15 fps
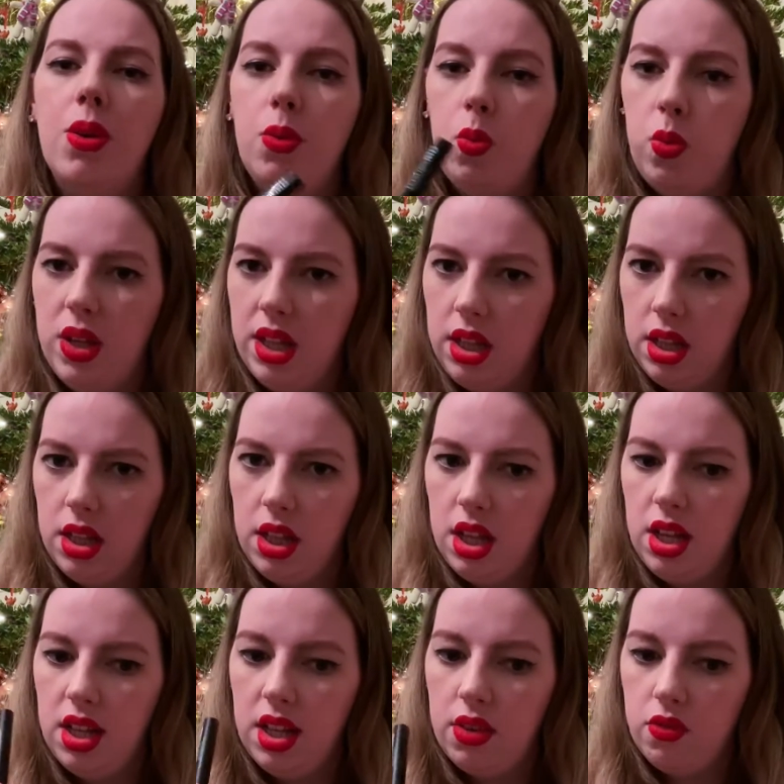will
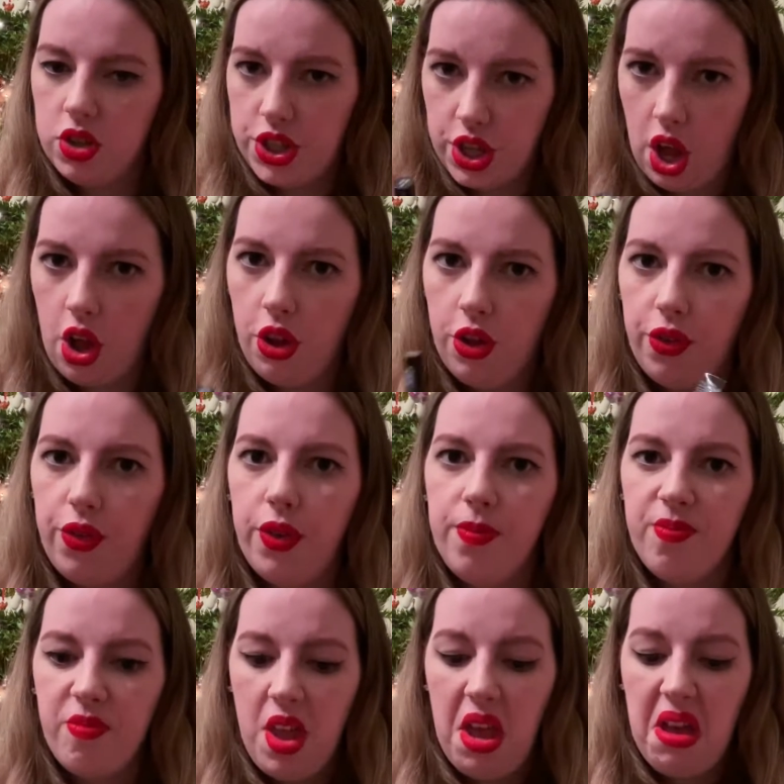resolve.
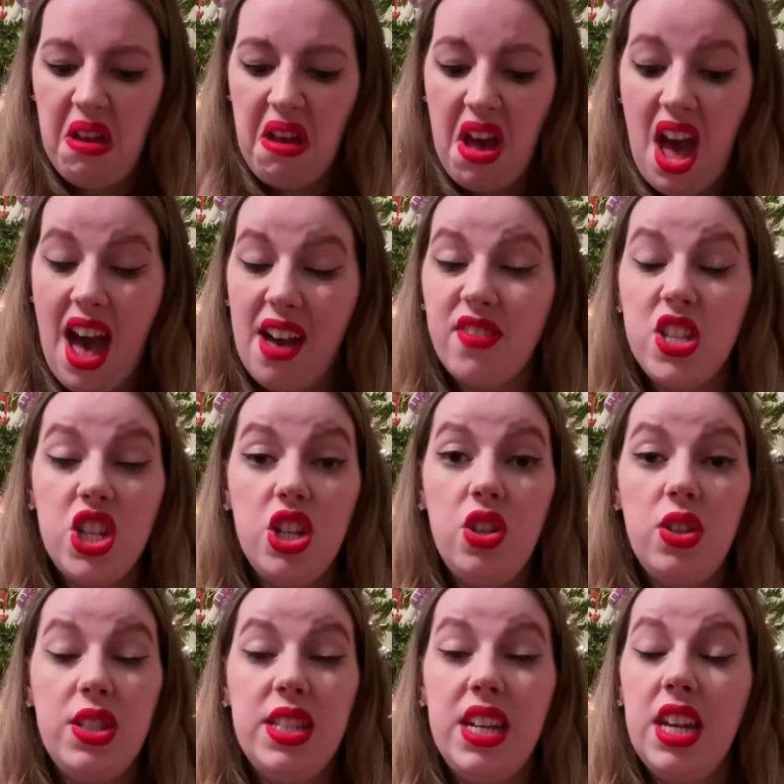Haven't
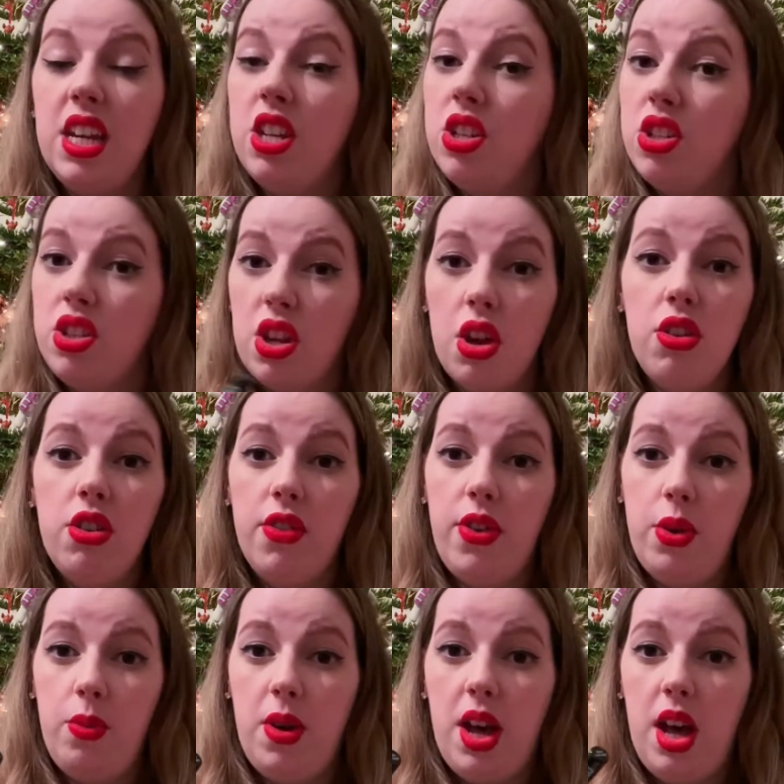used it, don't know if
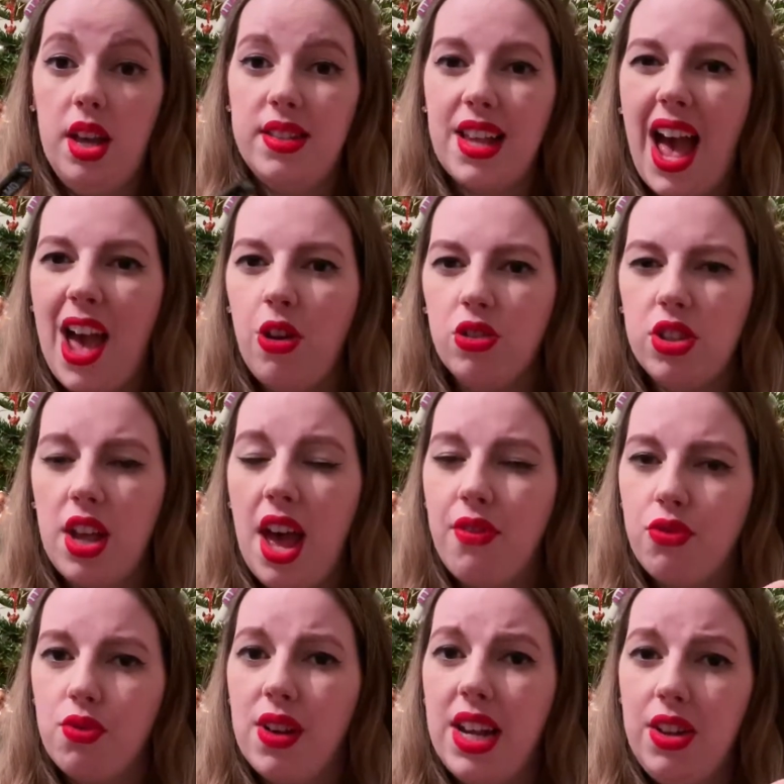it works. I also have
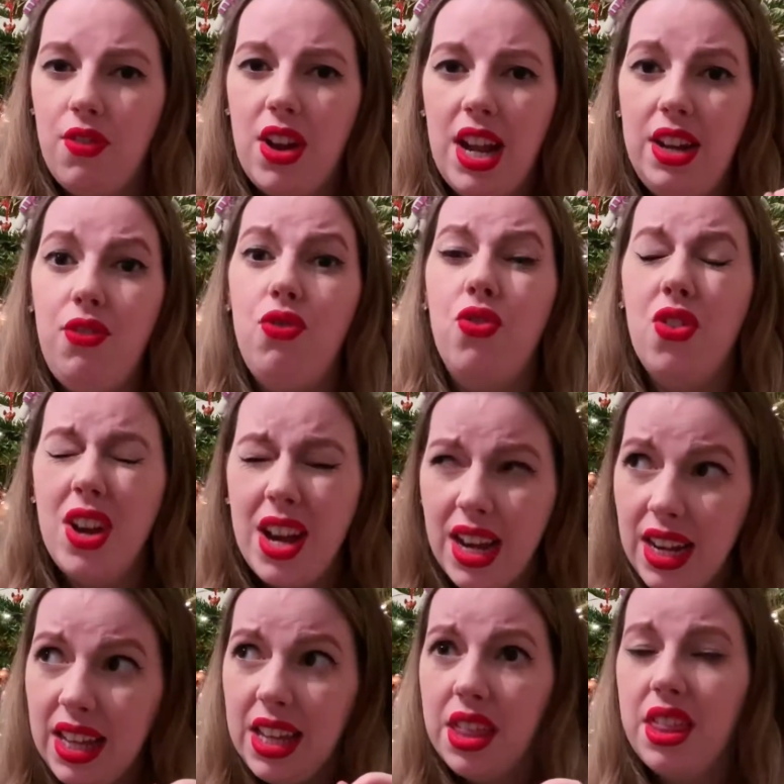
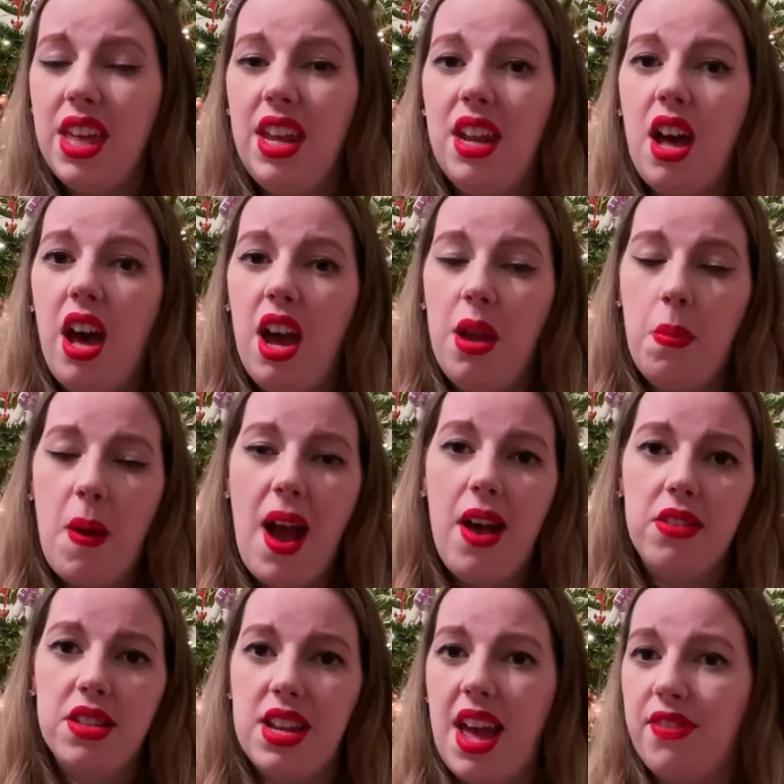really thin
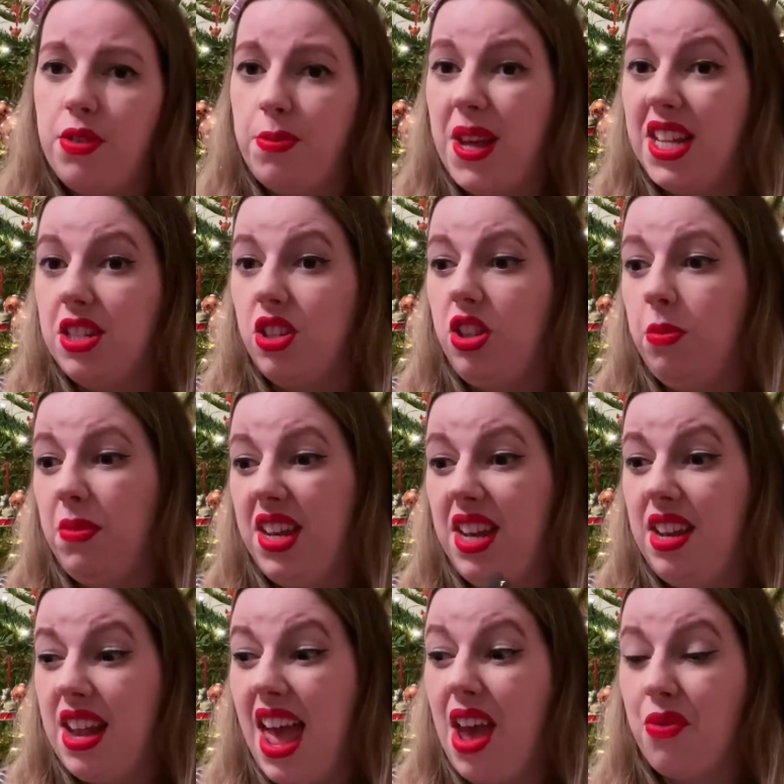eyebrows and have to pencil them
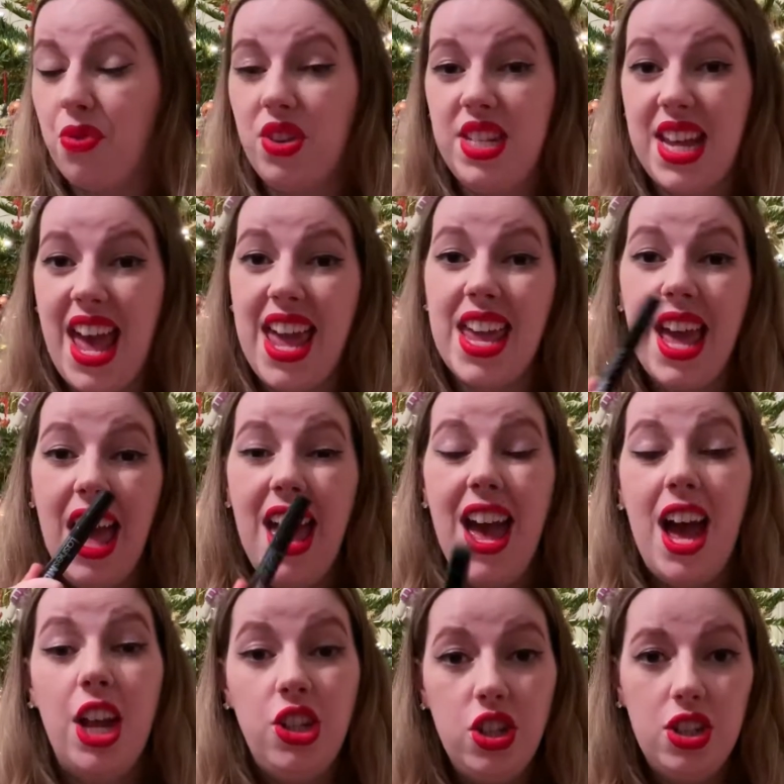in every day,
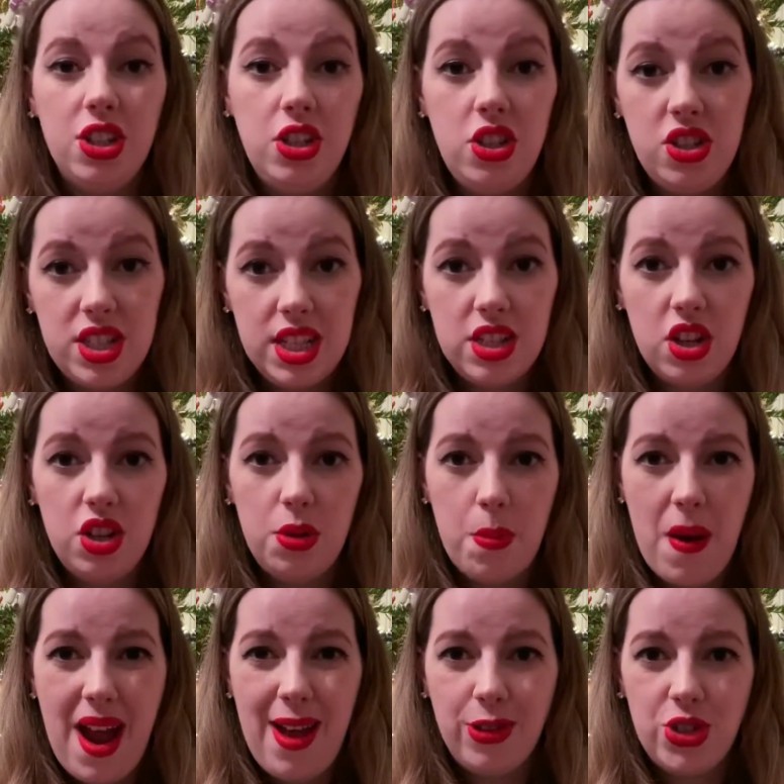and you can use this on your
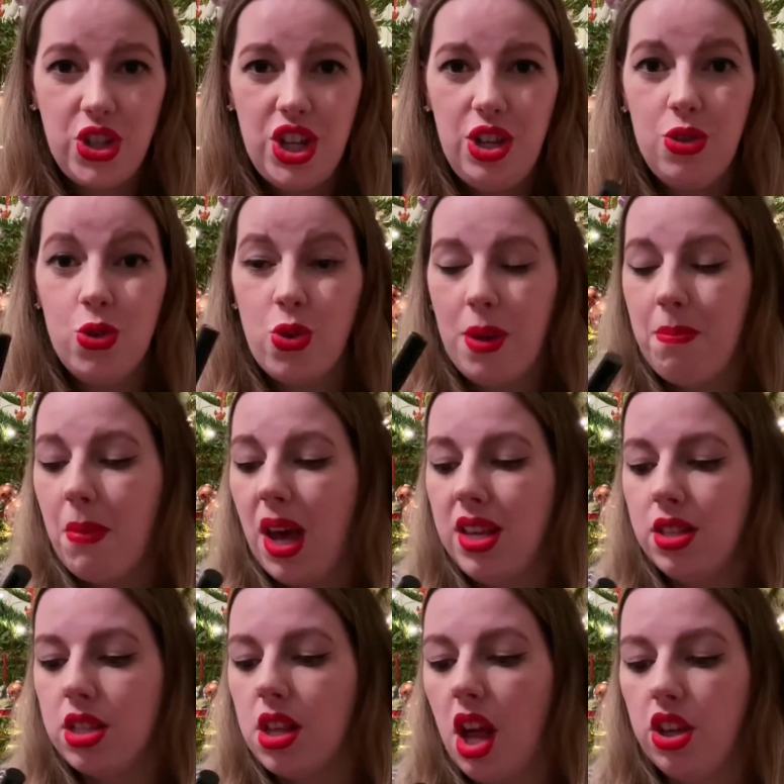brows too, so I might
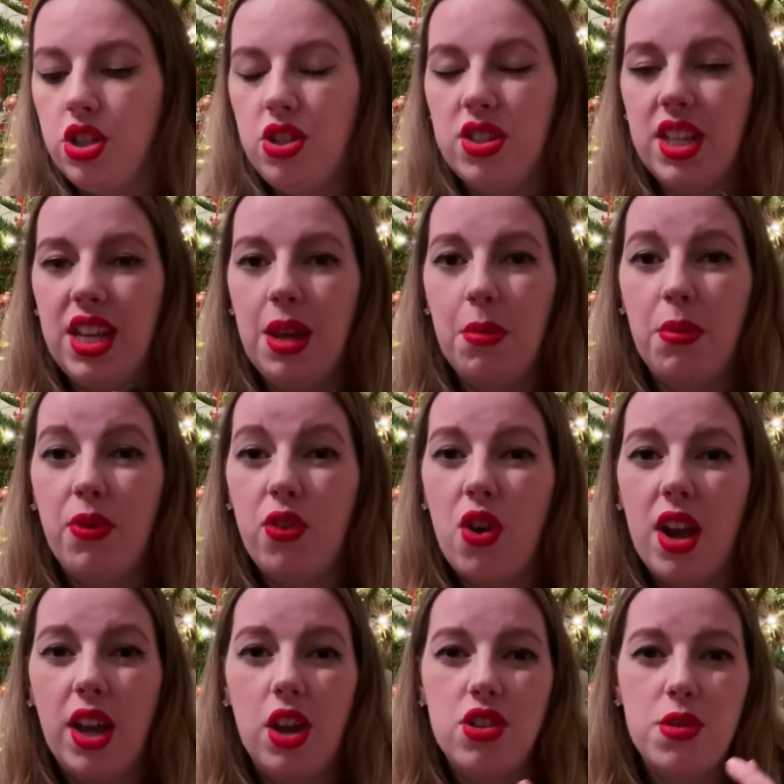start using it before
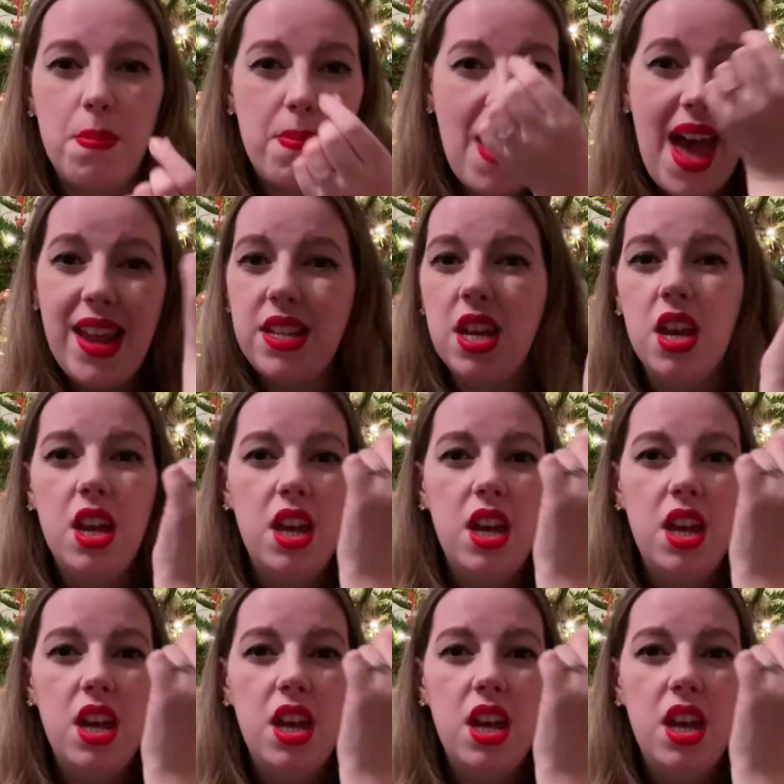I go to bed